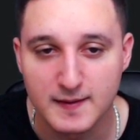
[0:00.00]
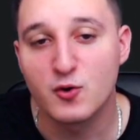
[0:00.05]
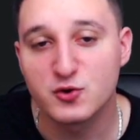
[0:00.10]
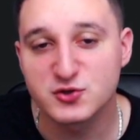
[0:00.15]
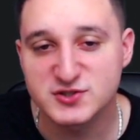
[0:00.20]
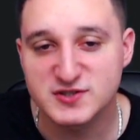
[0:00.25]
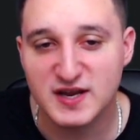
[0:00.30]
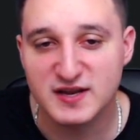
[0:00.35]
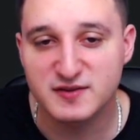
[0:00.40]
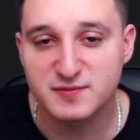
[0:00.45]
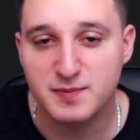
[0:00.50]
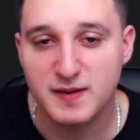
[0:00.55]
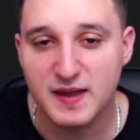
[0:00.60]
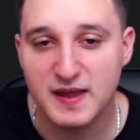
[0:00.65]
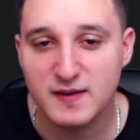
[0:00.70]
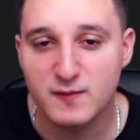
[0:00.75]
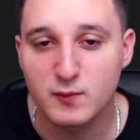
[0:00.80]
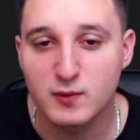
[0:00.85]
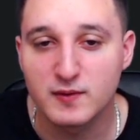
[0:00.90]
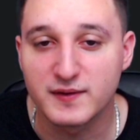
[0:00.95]
OceanX
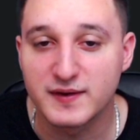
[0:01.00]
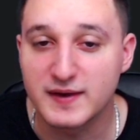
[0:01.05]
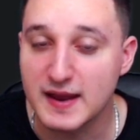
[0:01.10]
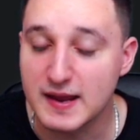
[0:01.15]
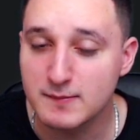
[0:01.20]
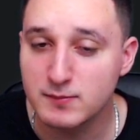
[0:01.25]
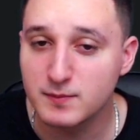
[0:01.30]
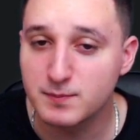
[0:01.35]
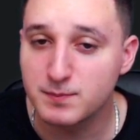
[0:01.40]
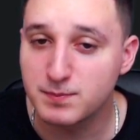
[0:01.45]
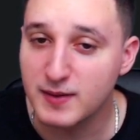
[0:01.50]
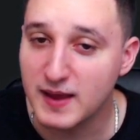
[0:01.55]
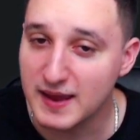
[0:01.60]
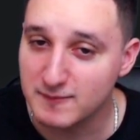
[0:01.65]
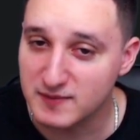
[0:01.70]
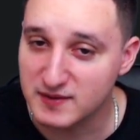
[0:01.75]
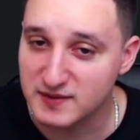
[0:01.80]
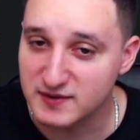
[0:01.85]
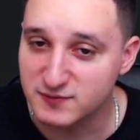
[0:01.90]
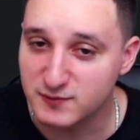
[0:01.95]
Pay will enable
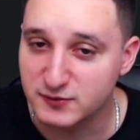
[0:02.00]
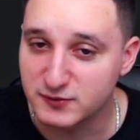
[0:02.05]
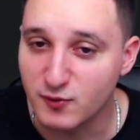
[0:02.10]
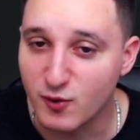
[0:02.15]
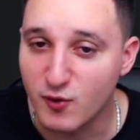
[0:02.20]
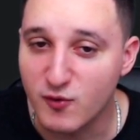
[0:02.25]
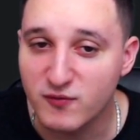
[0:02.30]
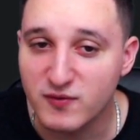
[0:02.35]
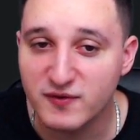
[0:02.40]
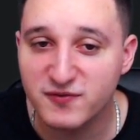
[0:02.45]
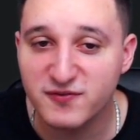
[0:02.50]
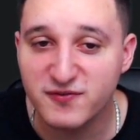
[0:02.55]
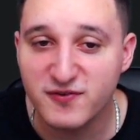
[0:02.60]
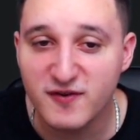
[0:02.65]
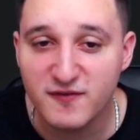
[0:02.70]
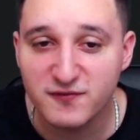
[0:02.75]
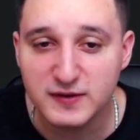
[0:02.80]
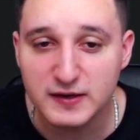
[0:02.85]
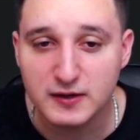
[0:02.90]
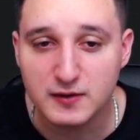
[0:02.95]
payments with over
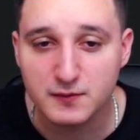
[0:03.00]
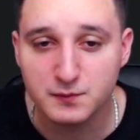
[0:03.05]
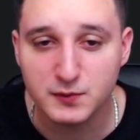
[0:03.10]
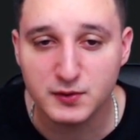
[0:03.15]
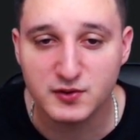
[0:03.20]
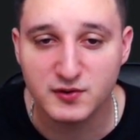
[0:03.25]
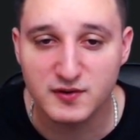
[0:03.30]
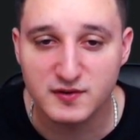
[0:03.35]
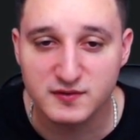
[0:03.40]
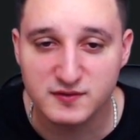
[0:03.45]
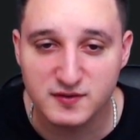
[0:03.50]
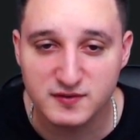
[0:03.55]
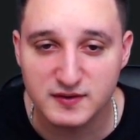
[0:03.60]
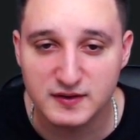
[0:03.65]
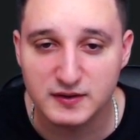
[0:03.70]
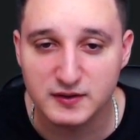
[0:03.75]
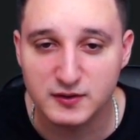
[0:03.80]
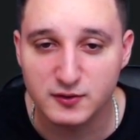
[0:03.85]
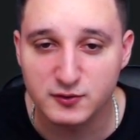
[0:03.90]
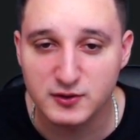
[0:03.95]
50 cryptocurrencies,
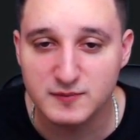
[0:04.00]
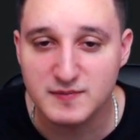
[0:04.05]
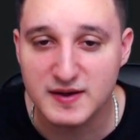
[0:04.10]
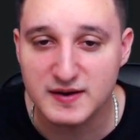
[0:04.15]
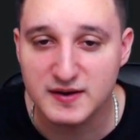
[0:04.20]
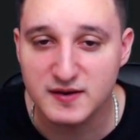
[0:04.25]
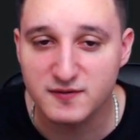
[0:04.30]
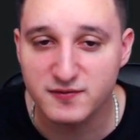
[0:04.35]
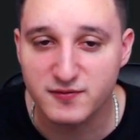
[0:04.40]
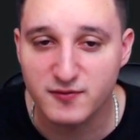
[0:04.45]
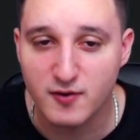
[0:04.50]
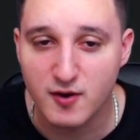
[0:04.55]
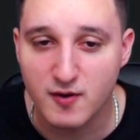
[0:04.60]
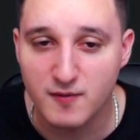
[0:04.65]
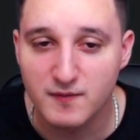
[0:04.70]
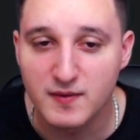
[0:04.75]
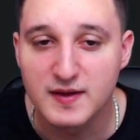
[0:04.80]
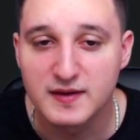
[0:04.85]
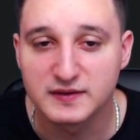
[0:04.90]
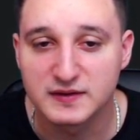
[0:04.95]
including many
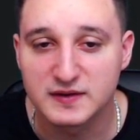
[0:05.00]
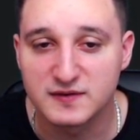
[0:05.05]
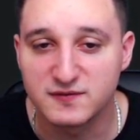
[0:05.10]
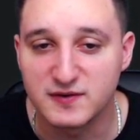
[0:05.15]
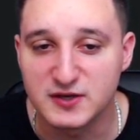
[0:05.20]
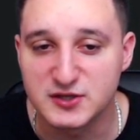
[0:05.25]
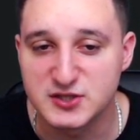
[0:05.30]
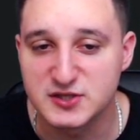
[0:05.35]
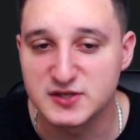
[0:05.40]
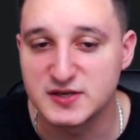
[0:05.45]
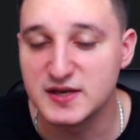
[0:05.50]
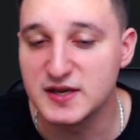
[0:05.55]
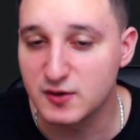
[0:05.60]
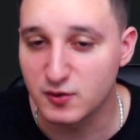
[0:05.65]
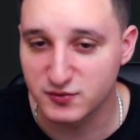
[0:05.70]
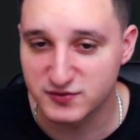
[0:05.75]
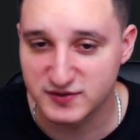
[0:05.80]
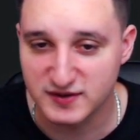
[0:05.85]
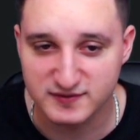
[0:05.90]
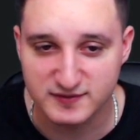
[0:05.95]
from the VeChain
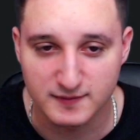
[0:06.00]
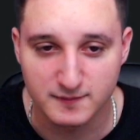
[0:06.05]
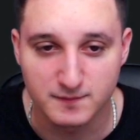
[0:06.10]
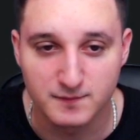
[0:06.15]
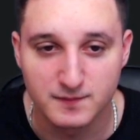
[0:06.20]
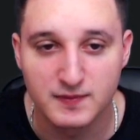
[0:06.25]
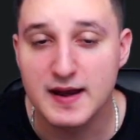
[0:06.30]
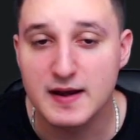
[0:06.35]
ecosystem.